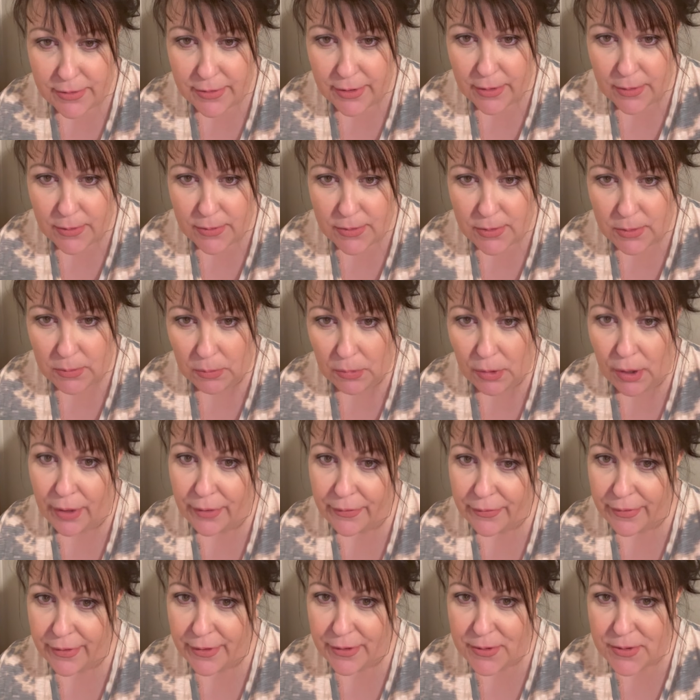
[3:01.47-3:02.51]
those or block
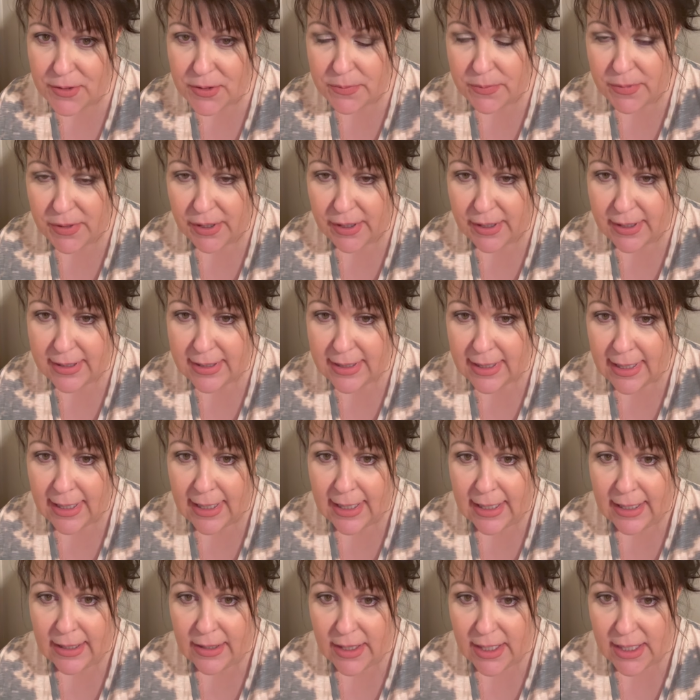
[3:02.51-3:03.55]
those because
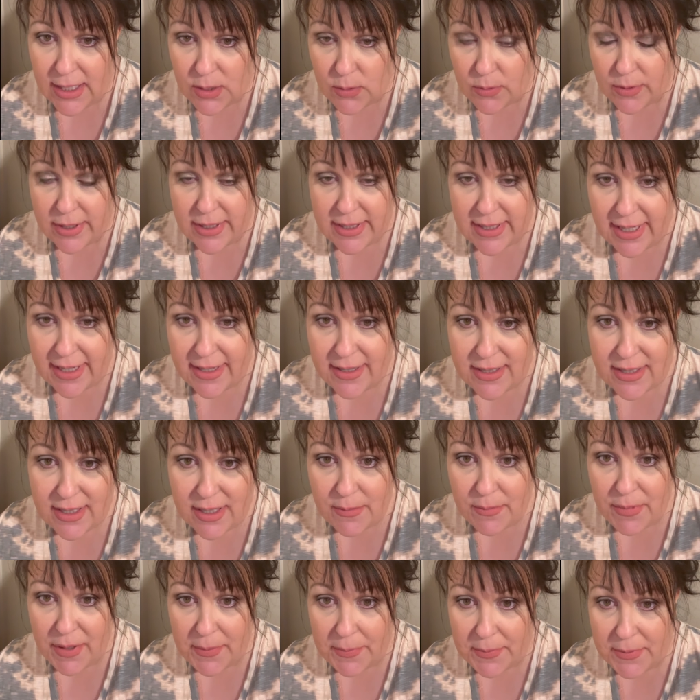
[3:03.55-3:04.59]
that's what saves some
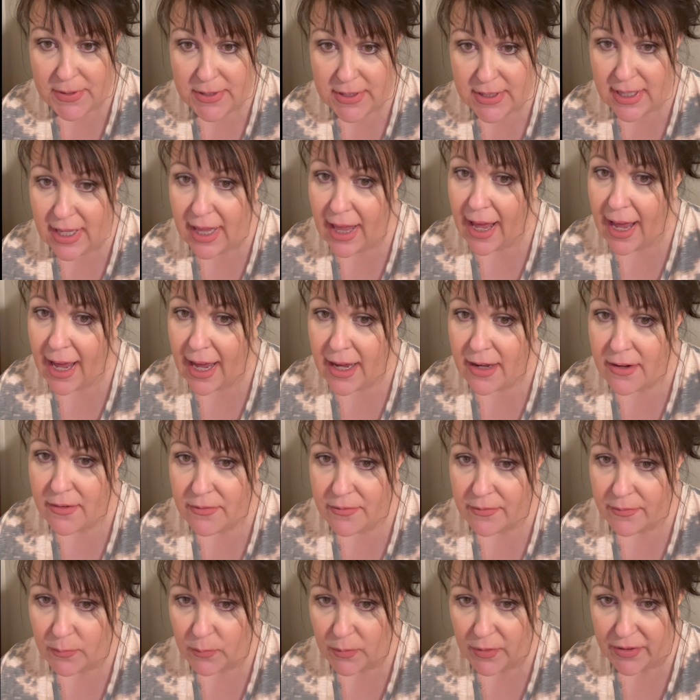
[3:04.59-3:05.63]
people's
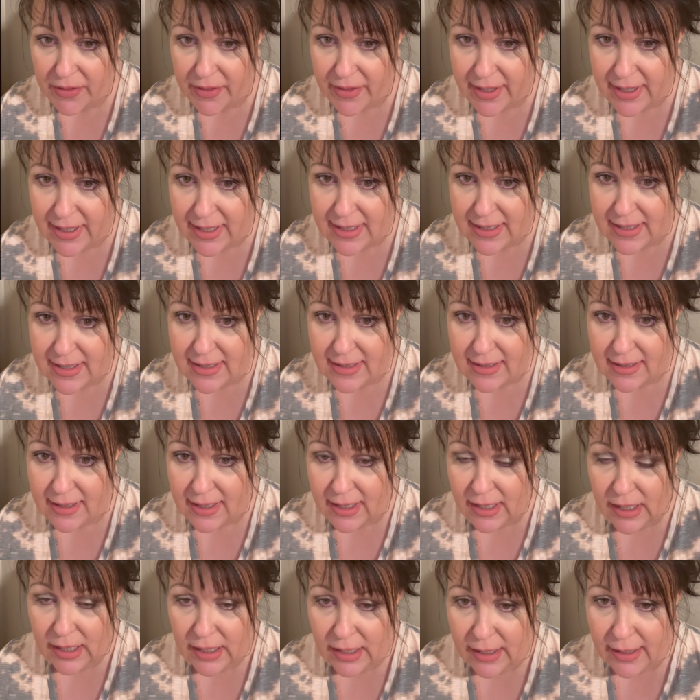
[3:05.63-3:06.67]
life with this.
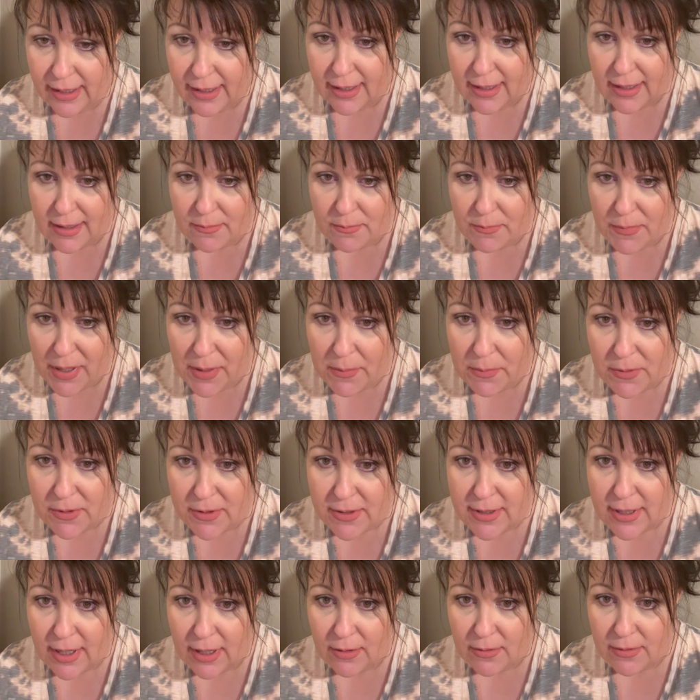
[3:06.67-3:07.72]
And
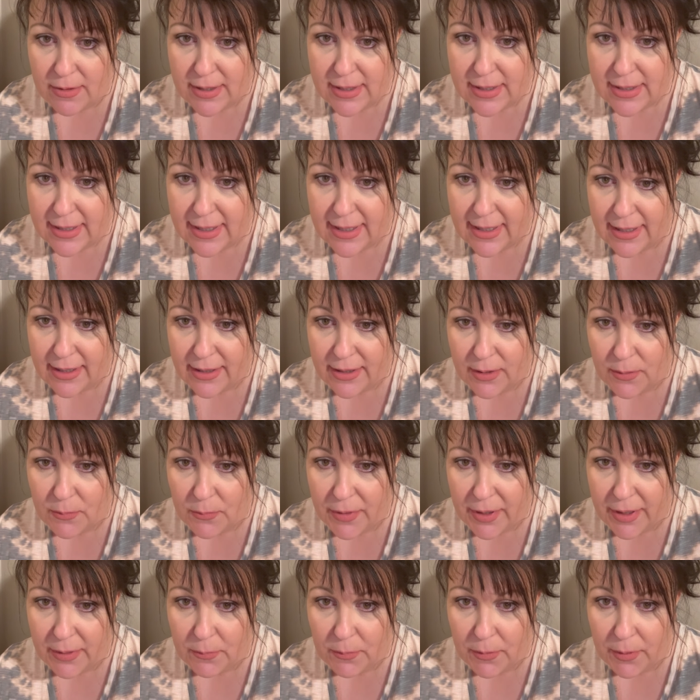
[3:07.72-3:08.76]
people's told us that, you know,
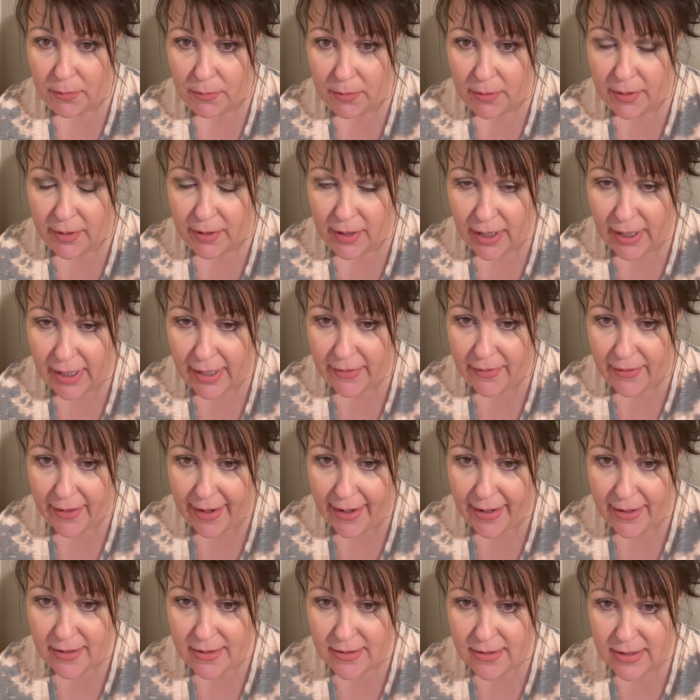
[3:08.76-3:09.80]
we wouldn't have got out of the
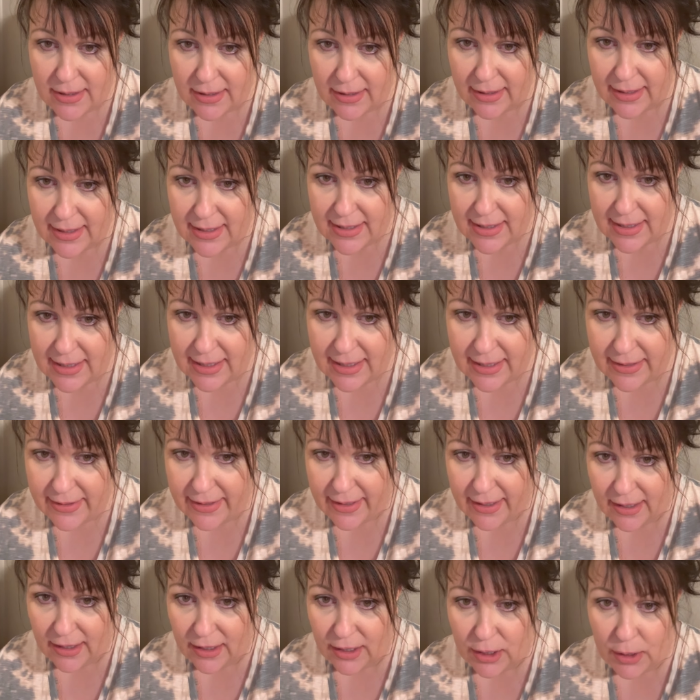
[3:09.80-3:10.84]
house unless they did
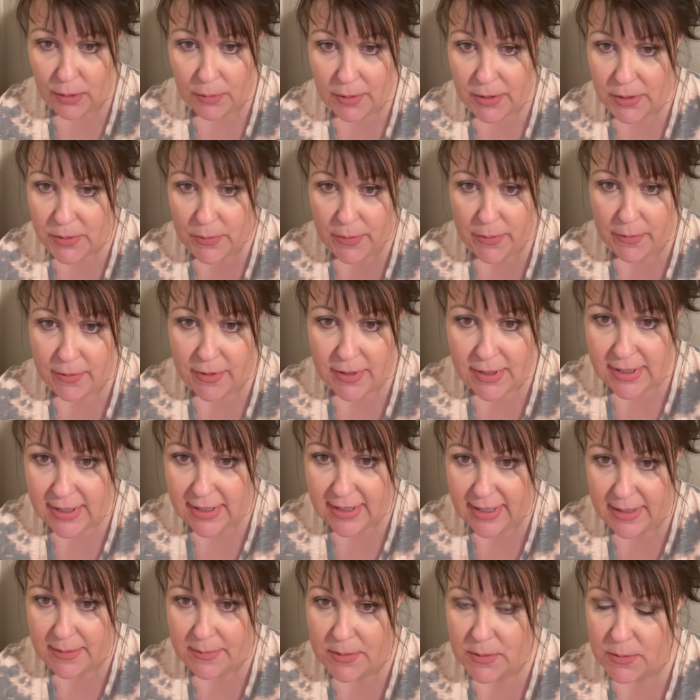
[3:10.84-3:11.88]
the alert because we were
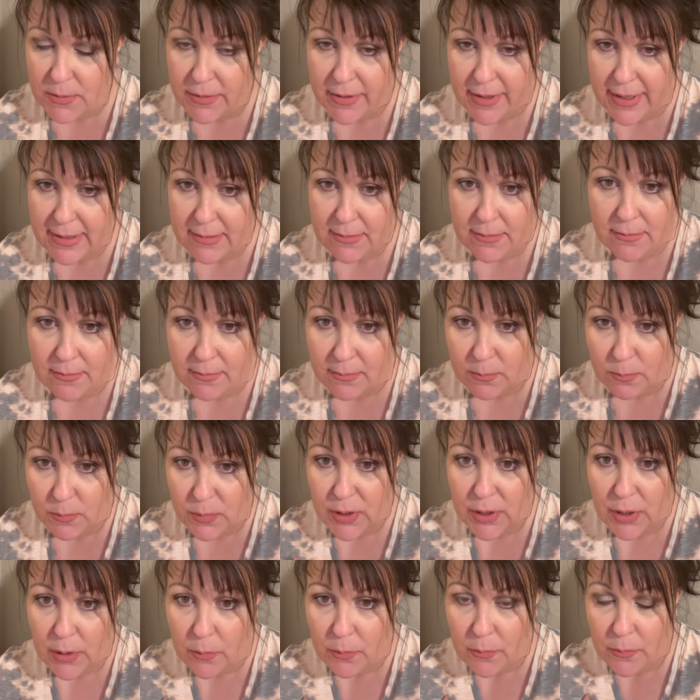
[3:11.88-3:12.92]
asleep. So they, you
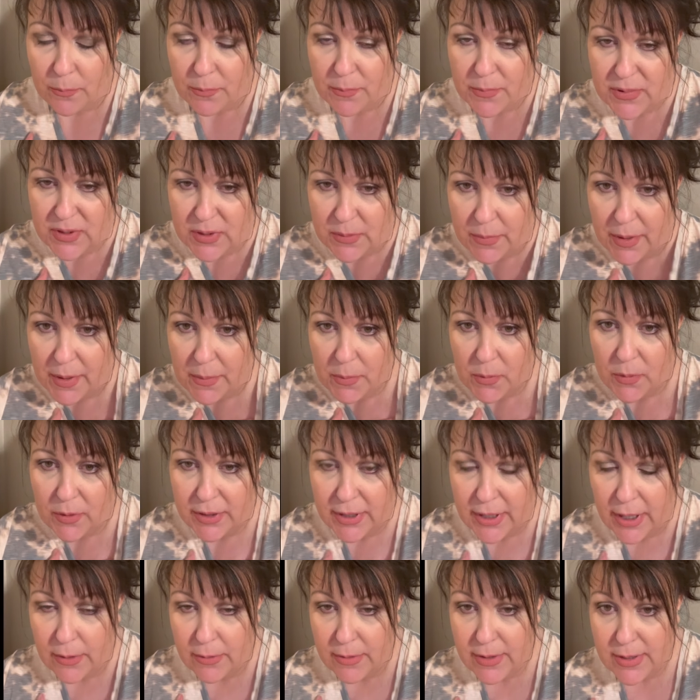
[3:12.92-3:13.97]
know, some people had
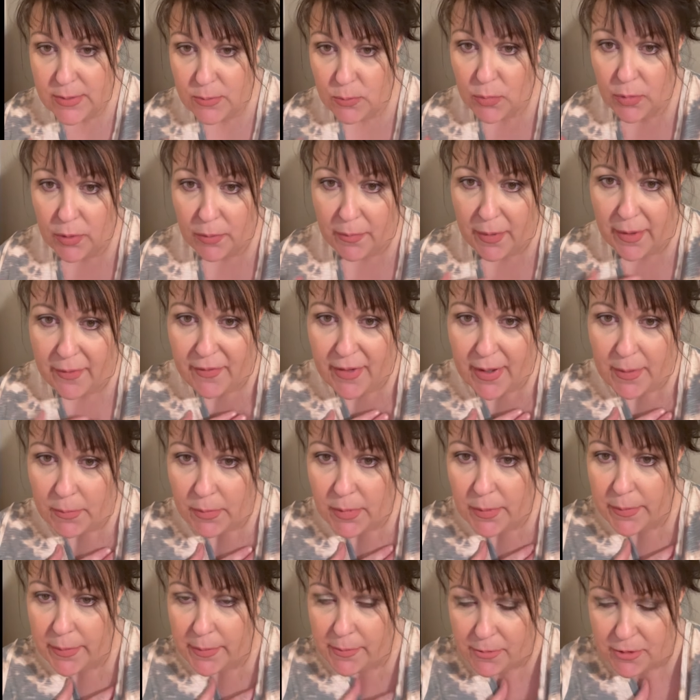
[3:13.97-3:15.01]
told us, one of my
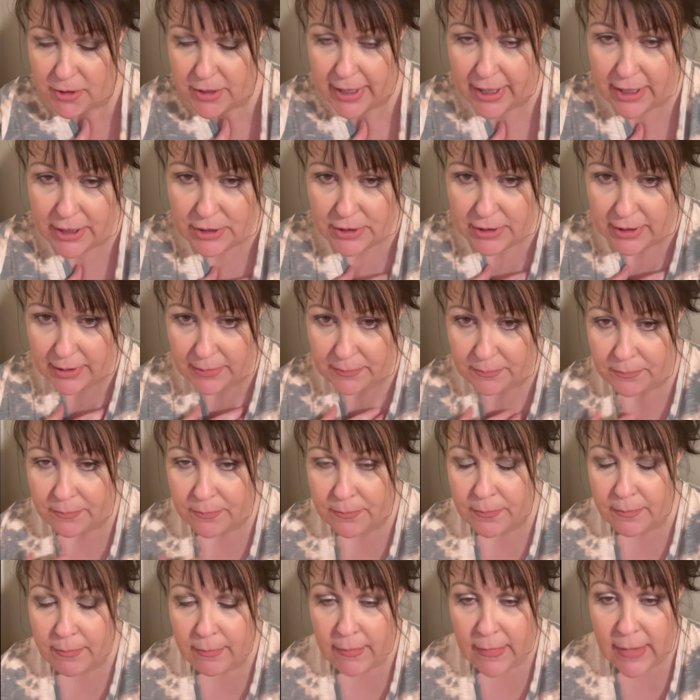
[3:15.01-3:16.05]
family members actually.
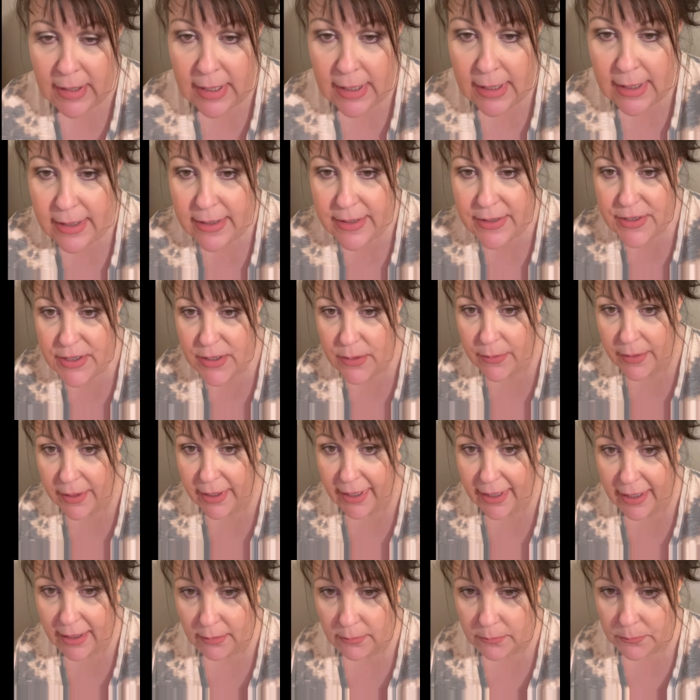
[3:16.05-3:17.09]
So
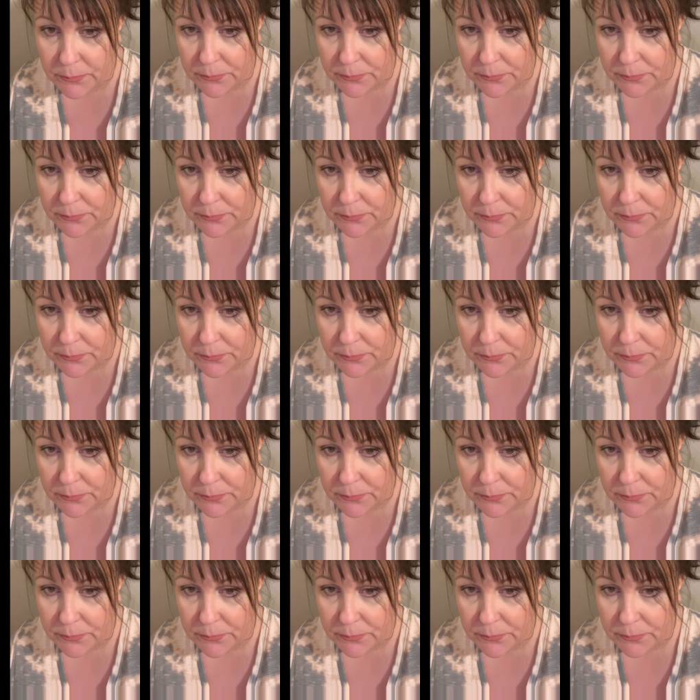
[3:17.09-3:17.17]
anyhow,